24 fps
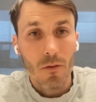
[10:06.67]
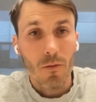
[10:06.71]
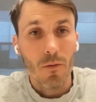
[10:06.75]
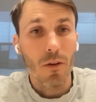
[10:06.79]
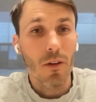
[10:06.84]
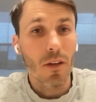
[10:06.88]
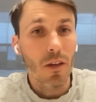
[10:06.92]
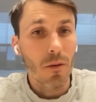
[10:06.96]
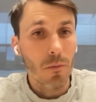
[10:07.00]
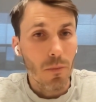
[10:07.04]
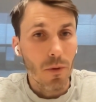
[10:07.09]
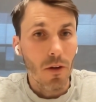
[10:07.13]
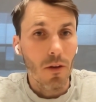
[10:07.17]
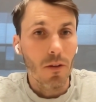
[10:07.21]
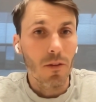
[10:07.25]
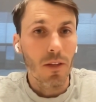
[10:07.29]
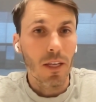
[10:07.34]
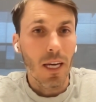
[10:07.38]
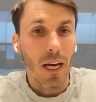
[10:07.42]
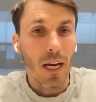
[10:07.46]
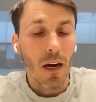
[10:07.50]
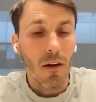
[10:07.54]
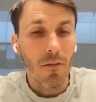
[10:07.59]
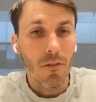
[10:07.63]
really build
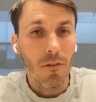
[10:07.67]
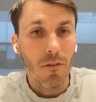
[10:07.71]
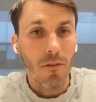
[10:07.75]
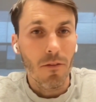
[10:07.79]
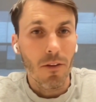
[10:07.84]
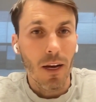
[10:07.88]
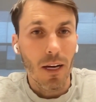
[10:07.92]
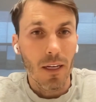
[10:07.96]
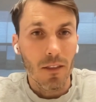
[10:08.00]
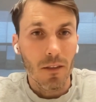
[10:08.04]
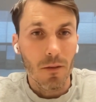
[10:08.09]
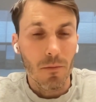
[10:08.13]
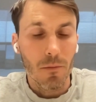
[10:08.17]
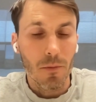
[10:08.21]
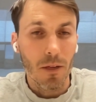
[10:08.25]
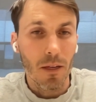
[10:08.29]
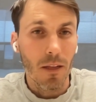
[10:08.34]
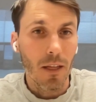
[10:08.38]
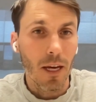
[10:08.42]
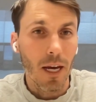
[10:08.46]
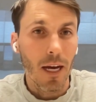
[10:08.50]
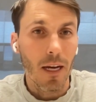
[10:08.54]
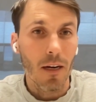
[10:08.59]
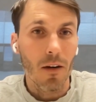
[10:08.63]
the alpha fly to
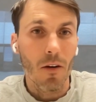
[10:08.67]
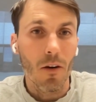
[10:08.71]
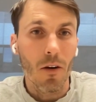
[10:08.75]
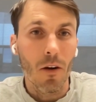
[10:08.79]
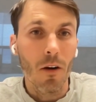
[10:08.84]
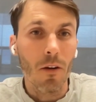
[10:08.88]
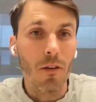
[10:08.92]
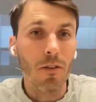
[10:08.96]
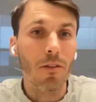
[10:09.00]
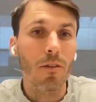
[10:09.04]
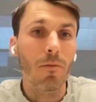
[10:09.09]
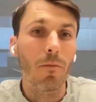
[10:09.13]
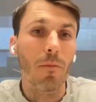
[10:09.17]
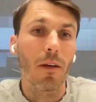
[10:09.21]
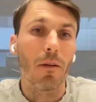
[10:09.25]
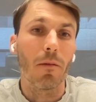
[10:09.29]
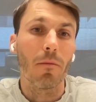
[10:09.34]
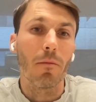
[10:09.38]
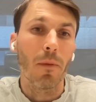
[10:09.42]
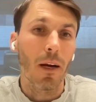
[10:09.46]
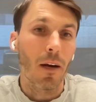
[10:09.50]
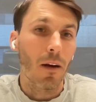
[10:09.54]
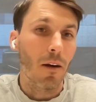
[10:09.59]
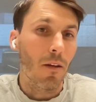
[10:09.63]
be that ultimate
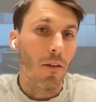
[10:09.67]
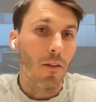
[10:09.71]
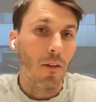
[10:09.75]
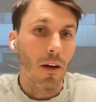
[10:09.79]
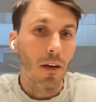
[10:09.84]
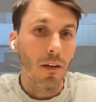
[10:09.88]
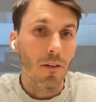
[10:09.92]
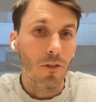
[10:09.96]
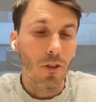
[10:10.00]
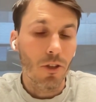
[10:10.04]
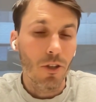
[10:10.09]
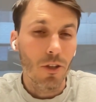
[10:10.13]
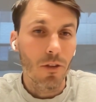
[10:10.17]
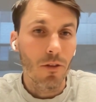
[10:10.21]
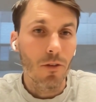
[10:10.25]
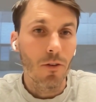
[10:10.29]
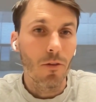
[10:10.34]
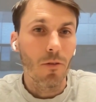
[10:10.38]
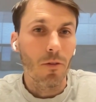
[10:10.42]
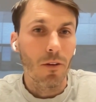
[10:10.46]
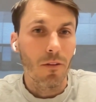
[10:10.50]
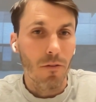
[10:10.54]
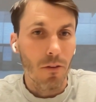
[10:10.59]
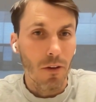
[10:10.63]
marathon
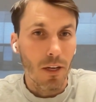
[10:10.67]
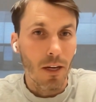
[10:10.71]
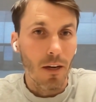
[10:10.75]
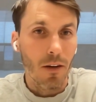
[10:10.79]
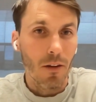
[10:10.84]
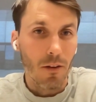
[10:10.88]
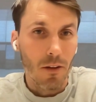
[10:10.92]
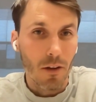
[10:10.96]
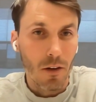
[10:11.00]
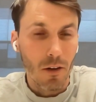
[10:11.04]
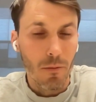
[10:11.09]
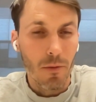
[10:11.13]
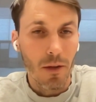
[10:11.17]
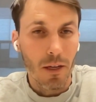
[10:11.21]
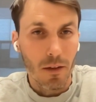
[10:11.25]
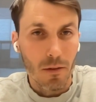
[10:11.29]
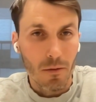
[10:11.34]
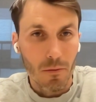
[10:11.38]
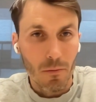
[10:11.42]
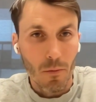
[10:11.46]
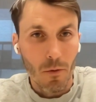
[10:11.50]
shoe if you get a little bit